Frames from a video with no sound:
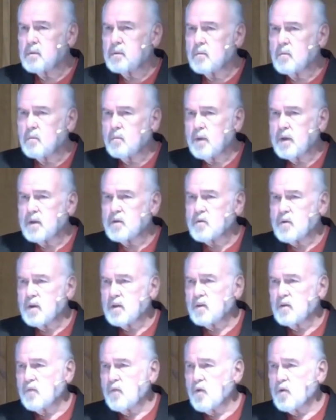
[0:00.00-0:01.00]
being
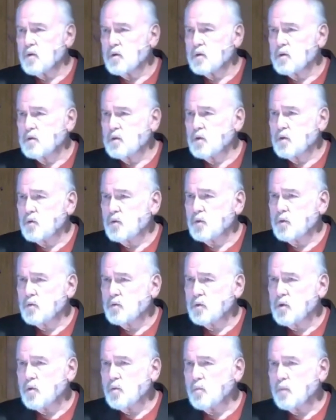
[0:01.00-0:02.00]
transferred to
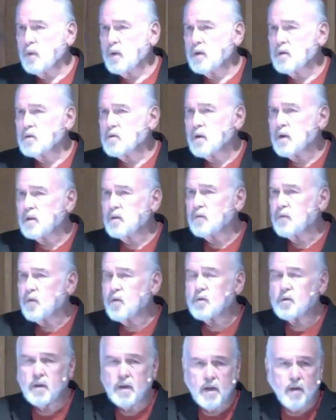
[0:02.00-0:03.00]
YouTube, being
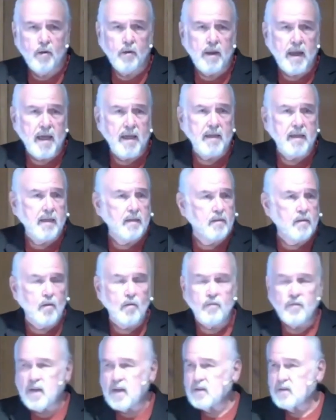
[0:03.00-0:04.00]
transferred to here, and I can't
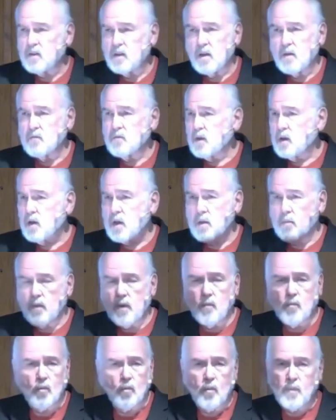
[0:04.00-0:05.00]
talk fast enough to keep
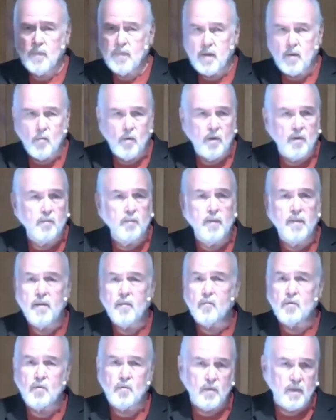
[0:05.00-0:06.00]
up with what that was, but
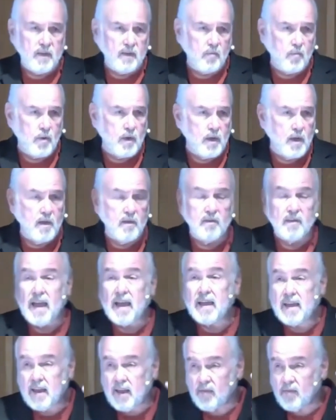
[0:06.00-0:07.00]
that's what it is, and I
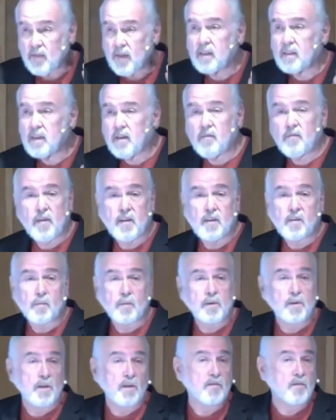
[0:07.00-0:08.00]
can't think that fast,
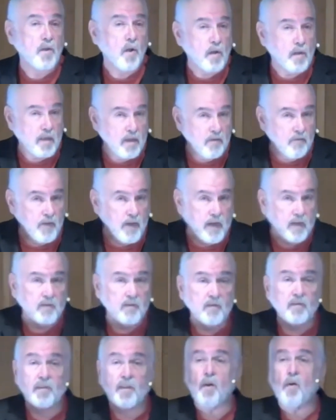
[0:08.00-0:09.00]
much less talk that
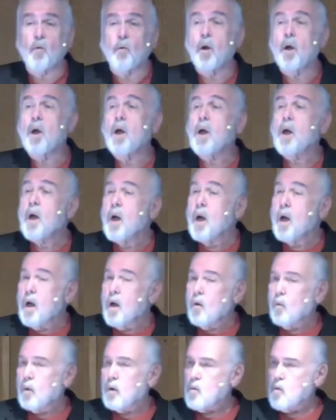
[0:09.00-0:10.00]
fast. So
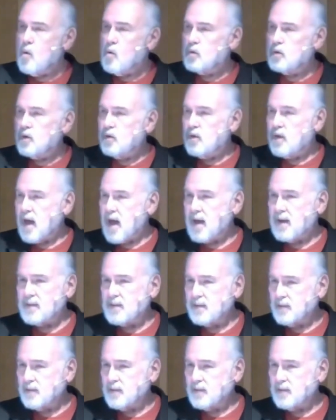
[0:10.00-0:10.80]
we won't do that.